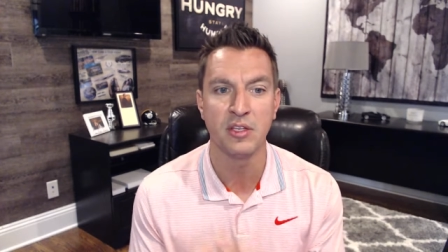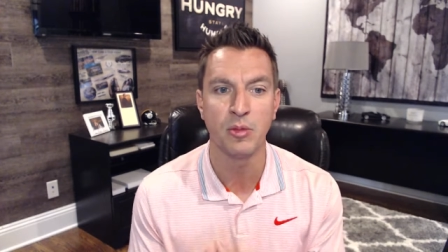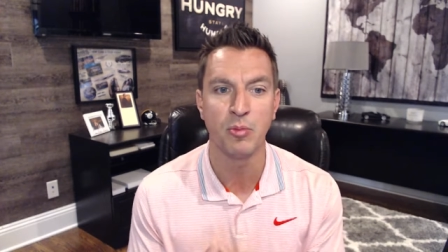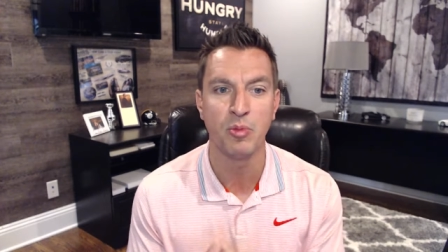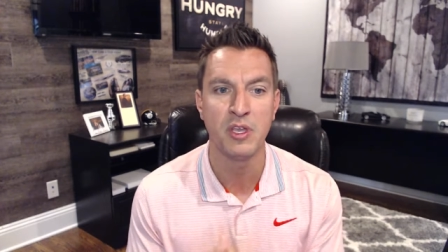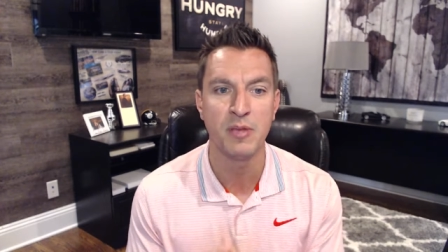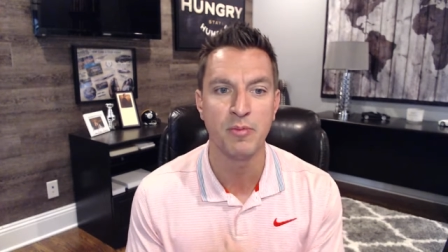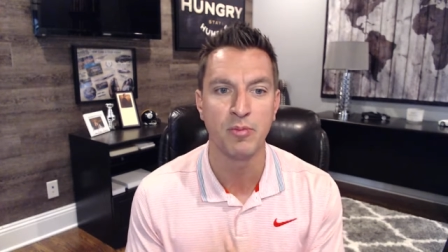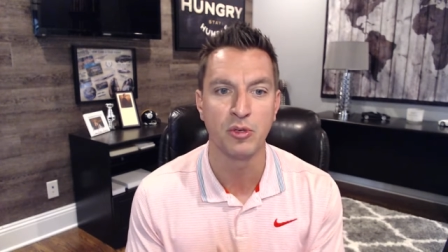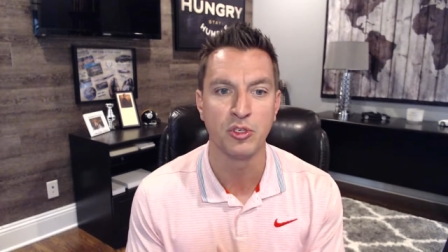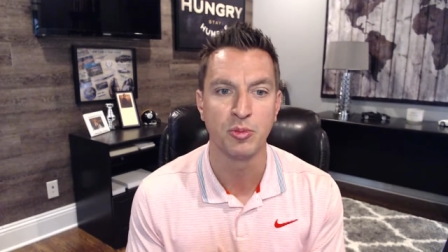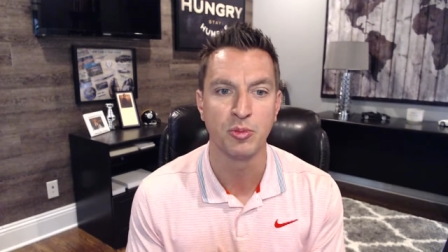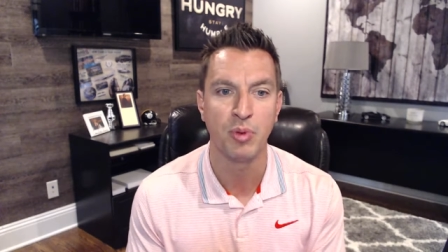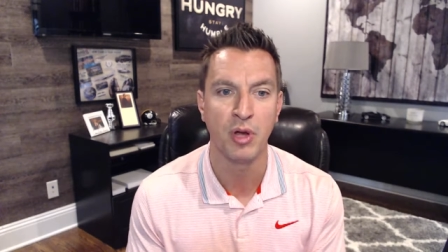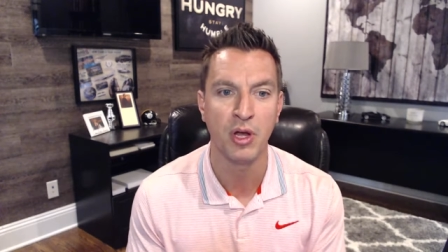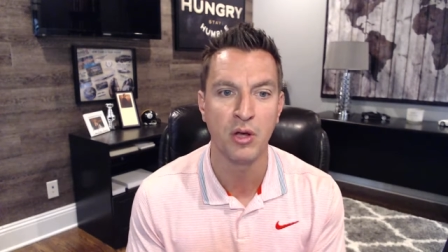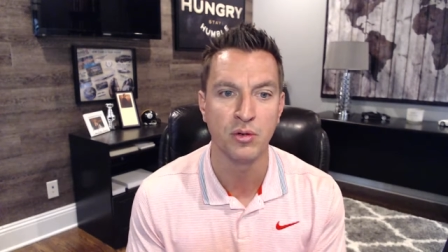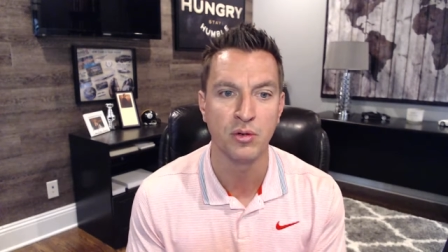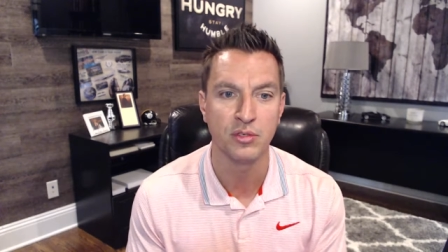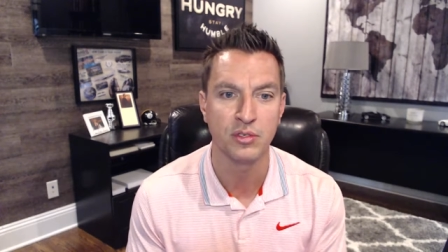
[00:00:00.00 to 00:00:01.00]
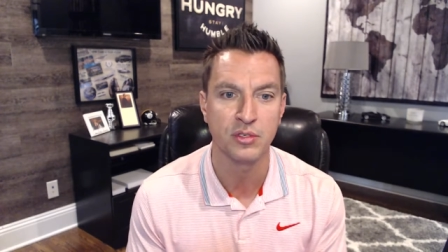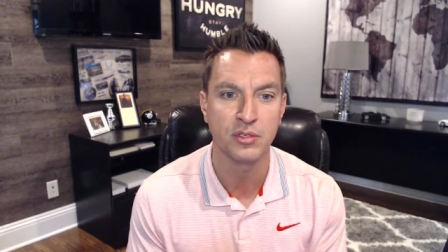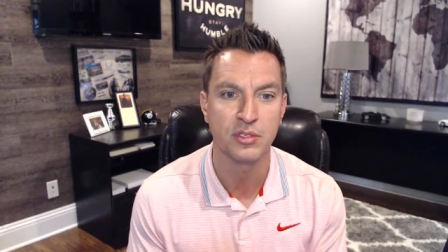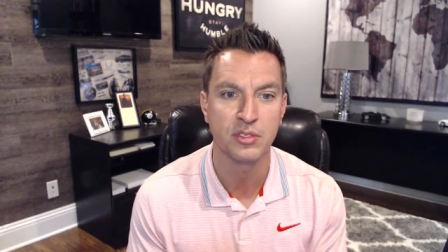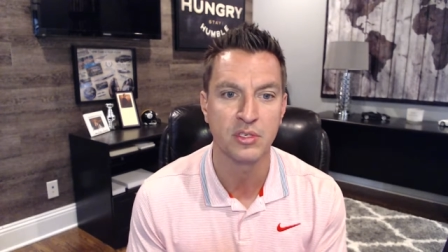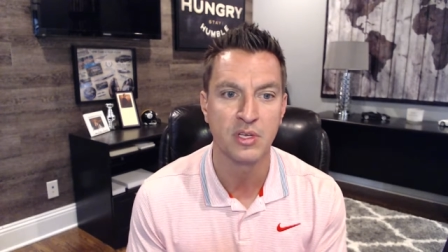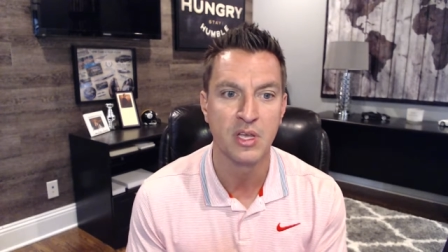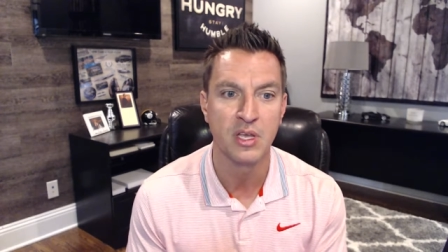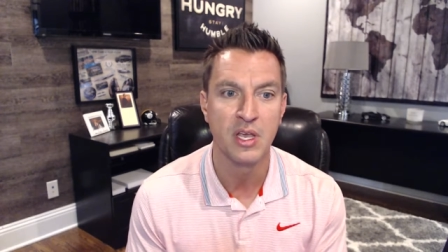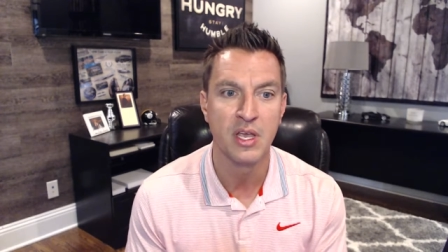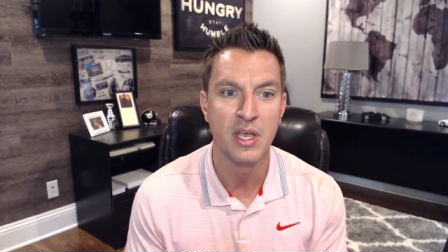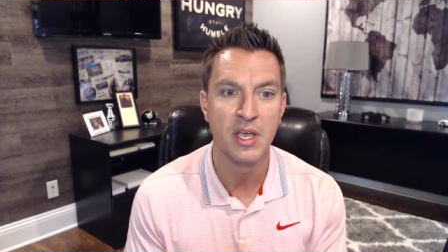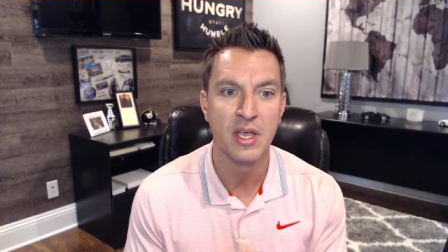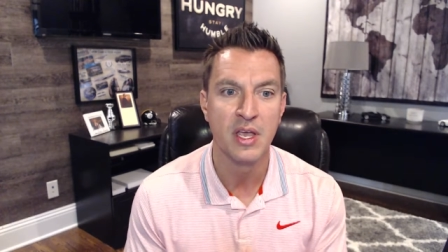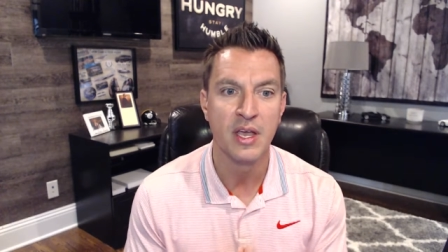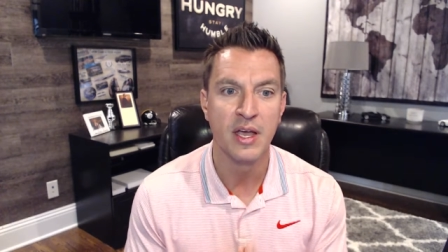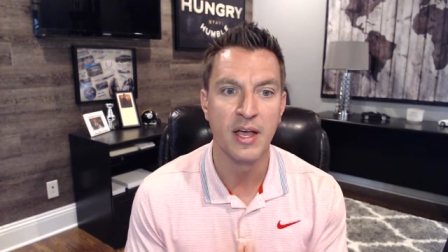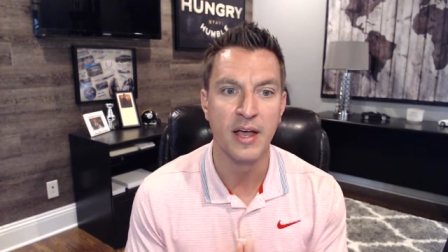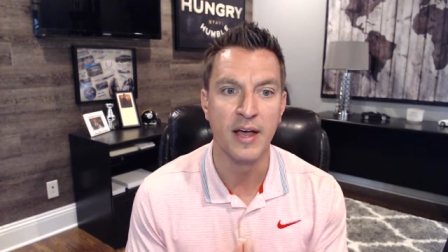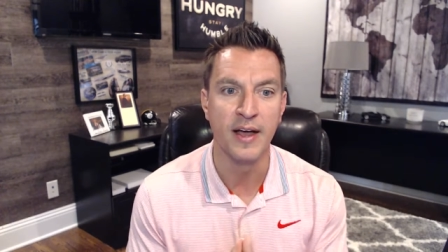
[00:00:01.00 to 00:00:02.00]
to people's posts.
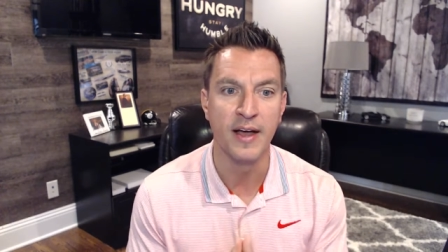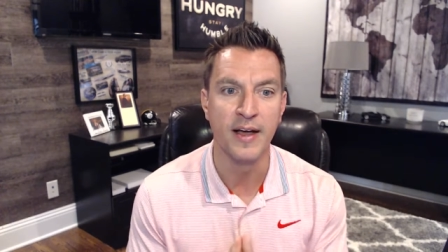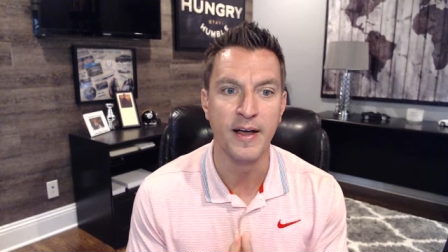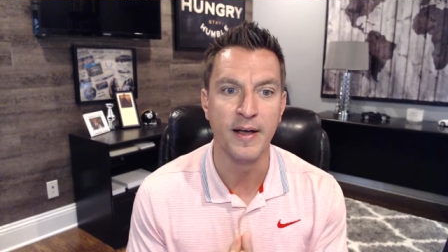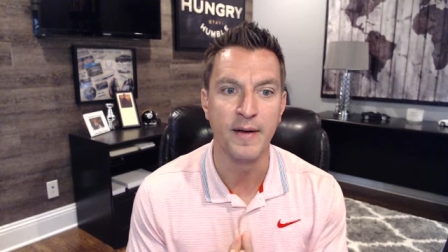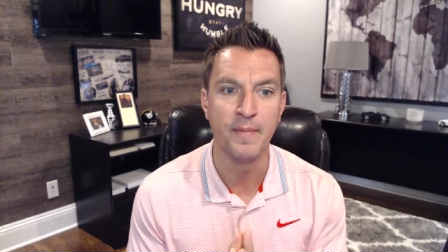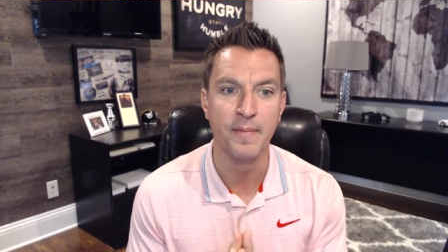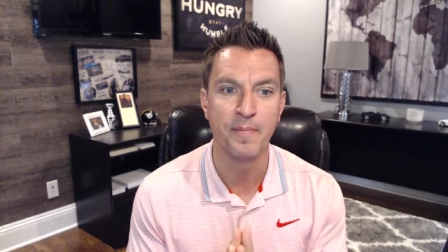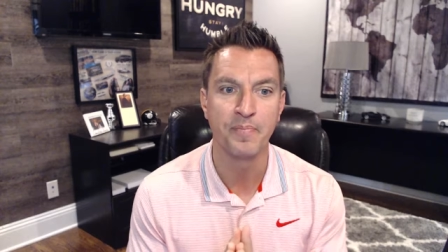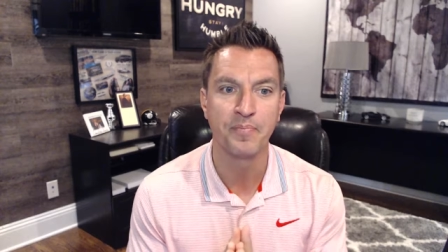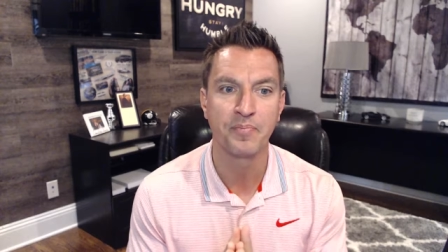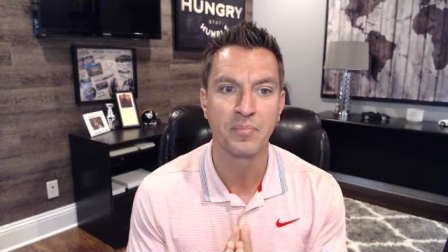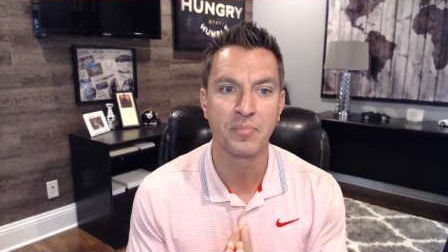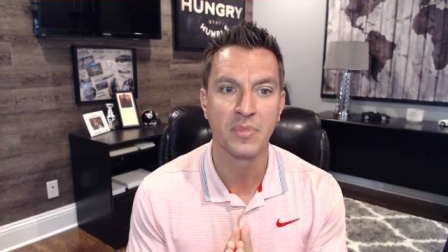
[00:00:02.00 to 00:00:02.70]
Um,